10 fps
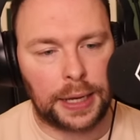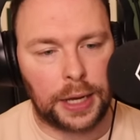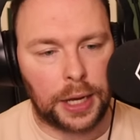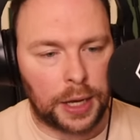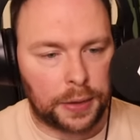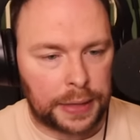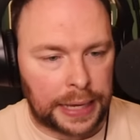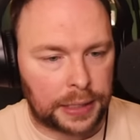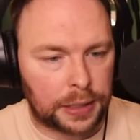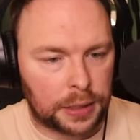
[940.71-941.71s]

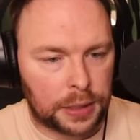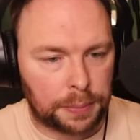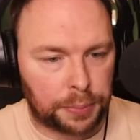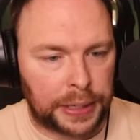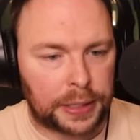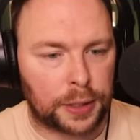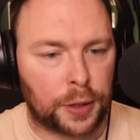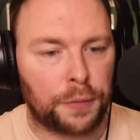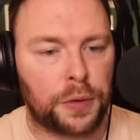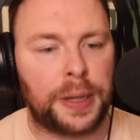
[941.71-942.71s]
That breaks the
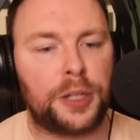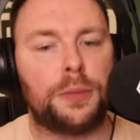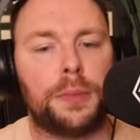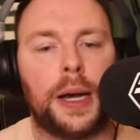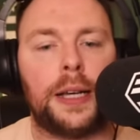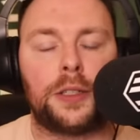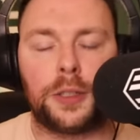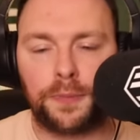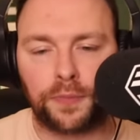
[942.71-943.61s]
confirmation bias.